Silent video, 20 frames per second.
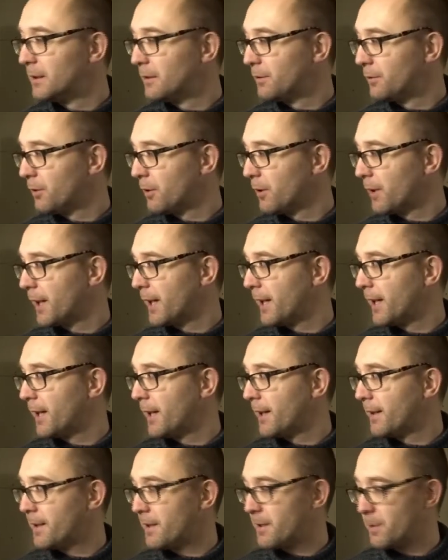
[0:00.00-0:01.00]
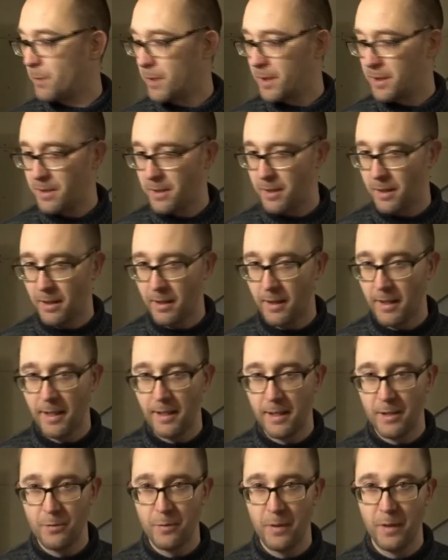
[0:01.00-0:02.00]
For this week's
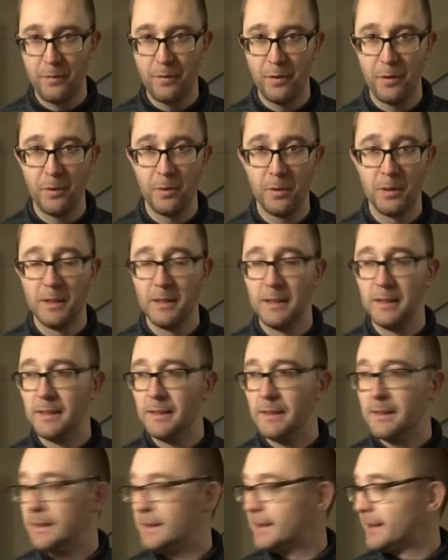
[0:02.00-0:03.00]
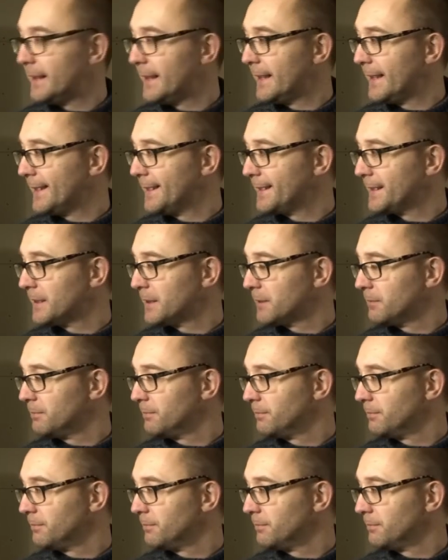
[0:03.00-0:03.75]
English review, and